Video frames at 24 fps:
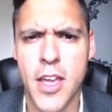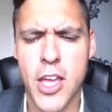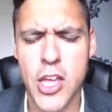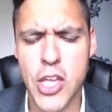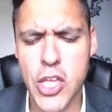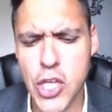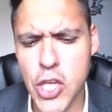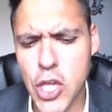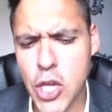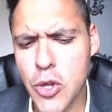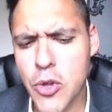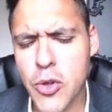
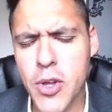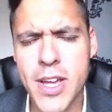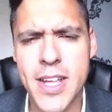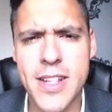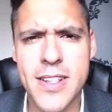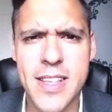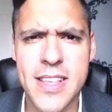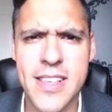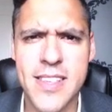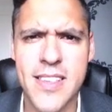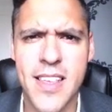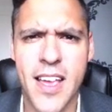You can
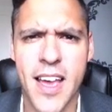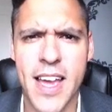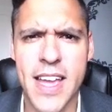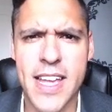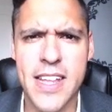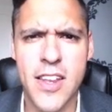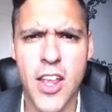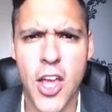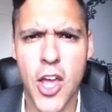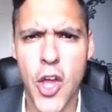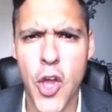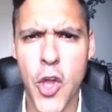
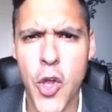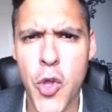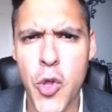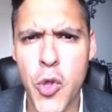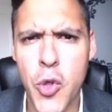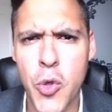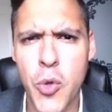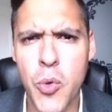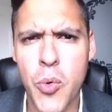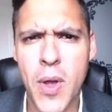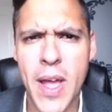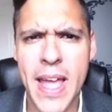decide
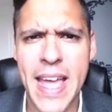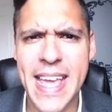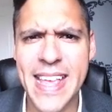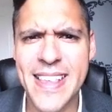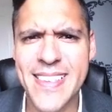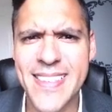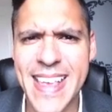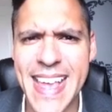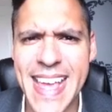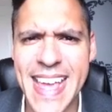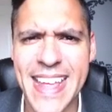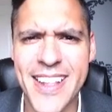who
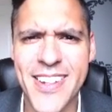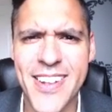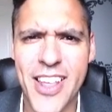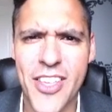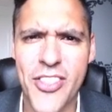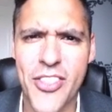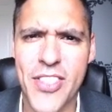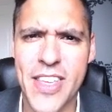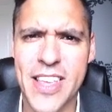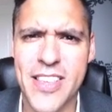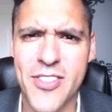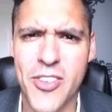is in
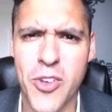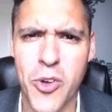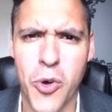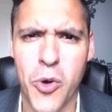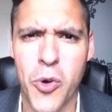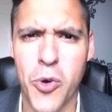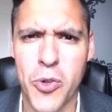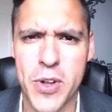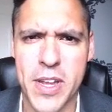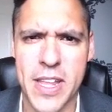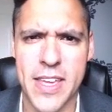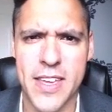this
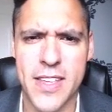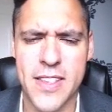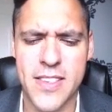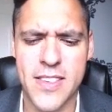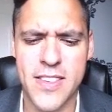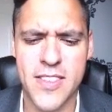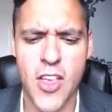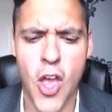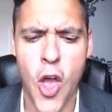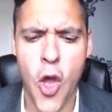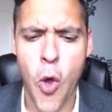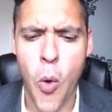
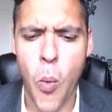audience,